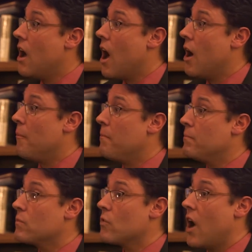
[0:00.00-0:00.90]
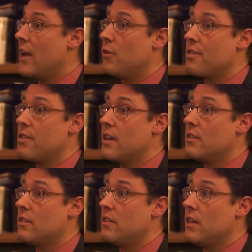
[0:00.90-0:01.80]
Um, I don't think
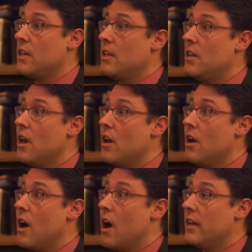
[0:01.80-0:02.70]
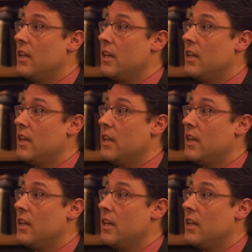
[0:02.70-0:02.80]
that the uh,